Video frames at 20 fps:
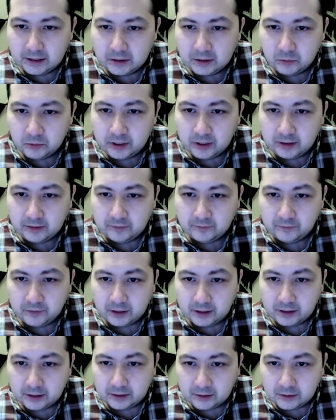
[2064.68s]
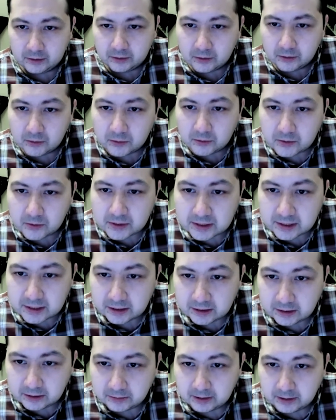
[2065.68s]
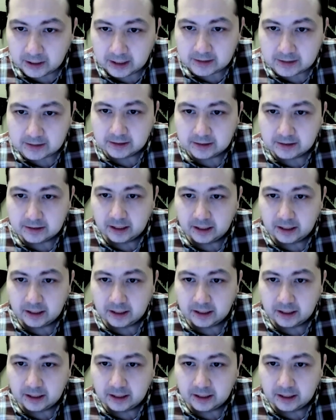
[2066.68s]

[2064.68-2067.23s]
We have Jose Velasquez.